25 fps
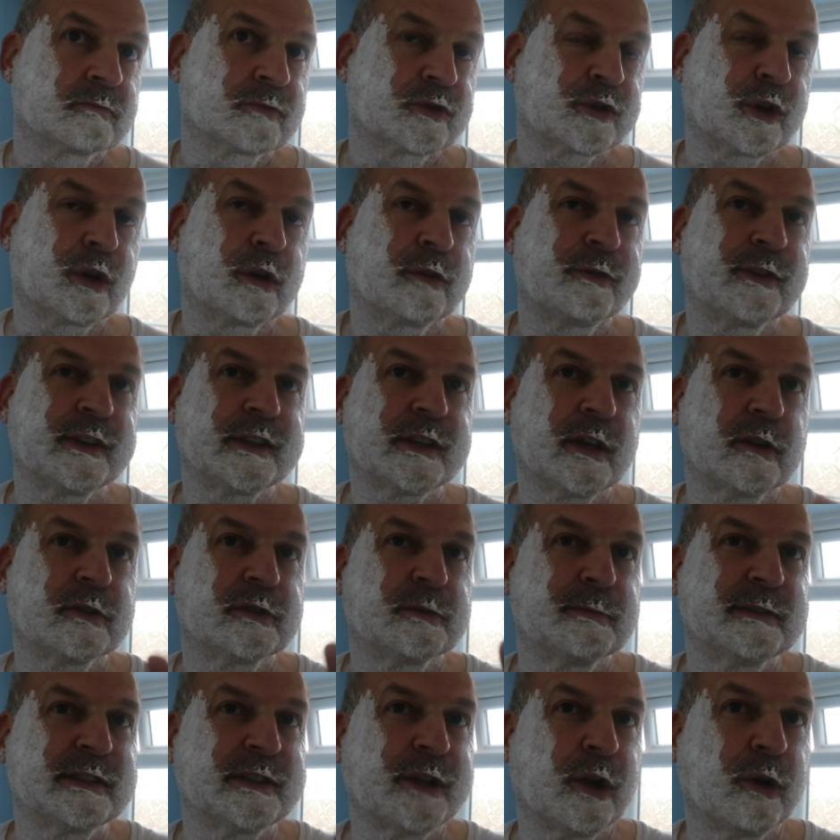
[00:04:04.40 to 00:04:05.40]
So I think it goes
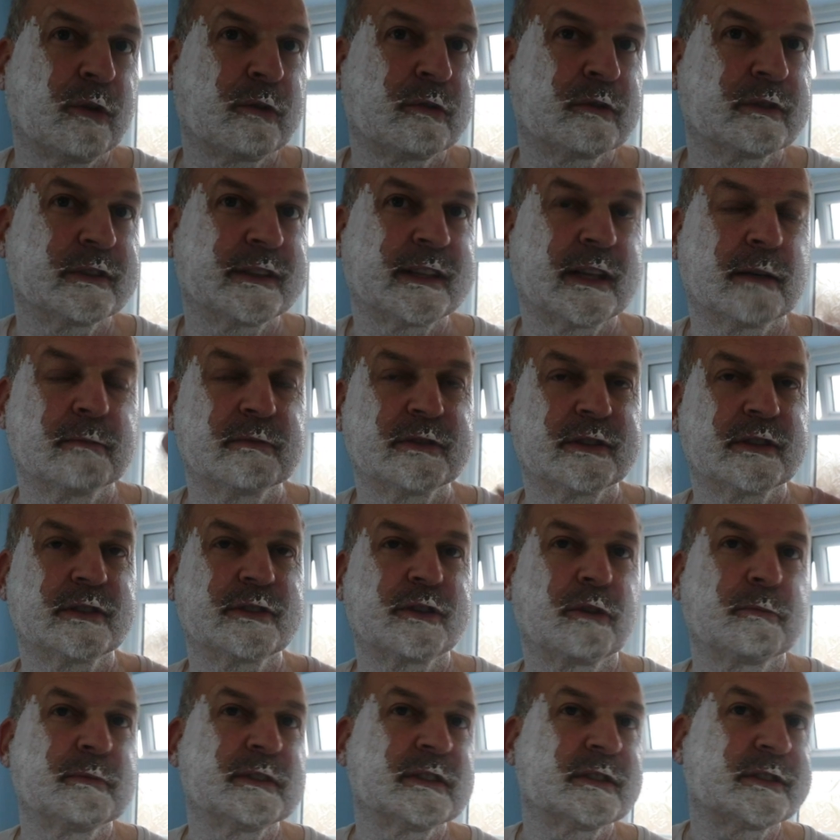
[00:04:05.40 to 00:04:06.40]
a bit dark on the cameras
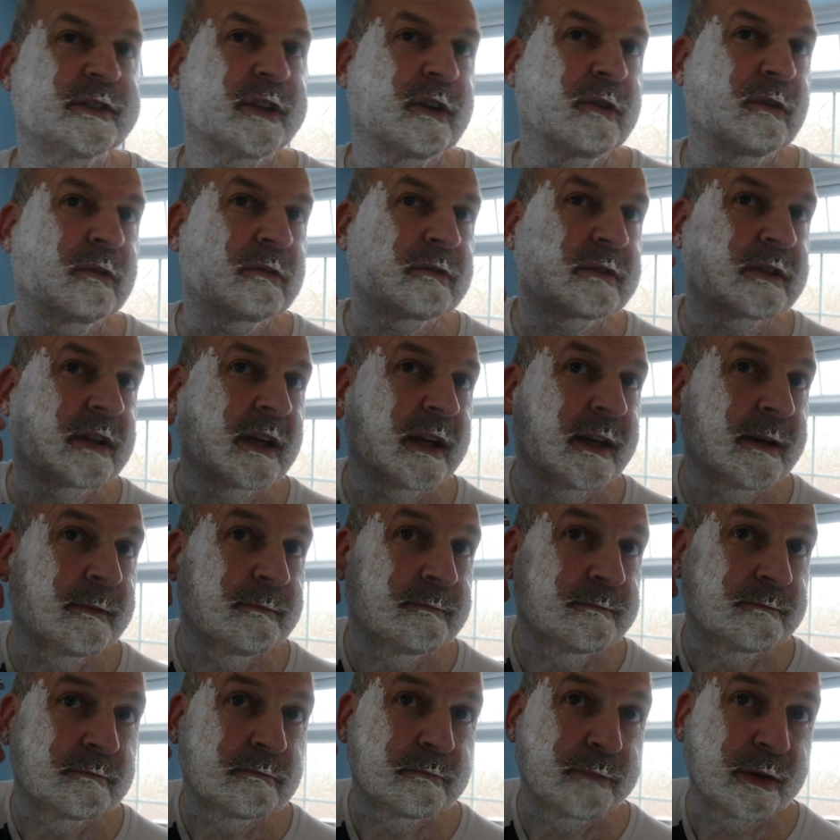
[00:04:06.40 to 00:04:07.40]
because I'm in a dark
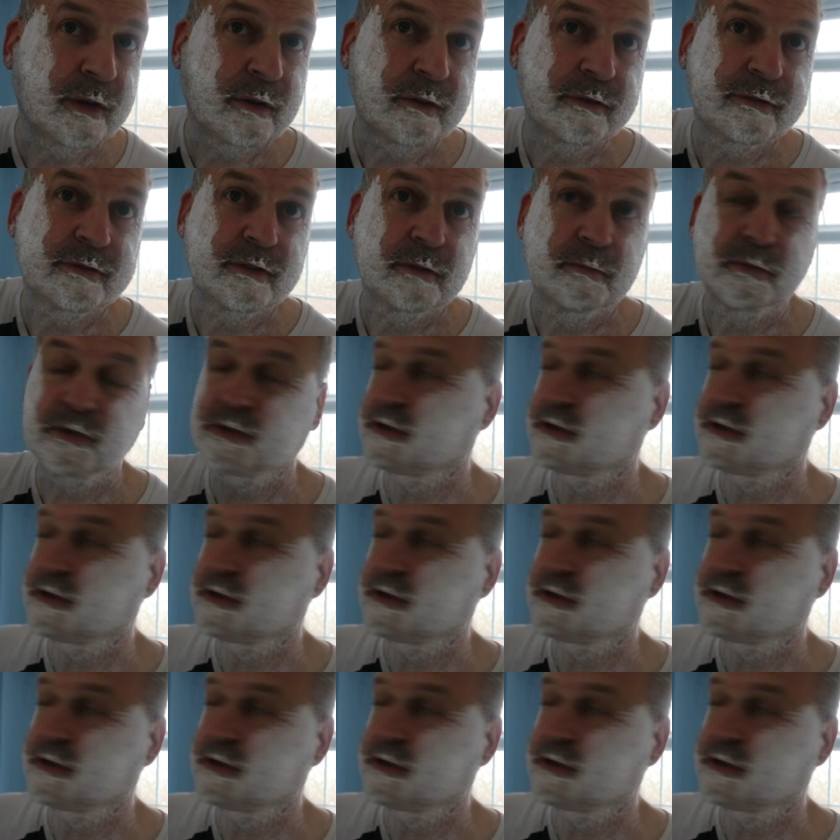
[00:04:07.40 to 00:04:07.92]
bathroom.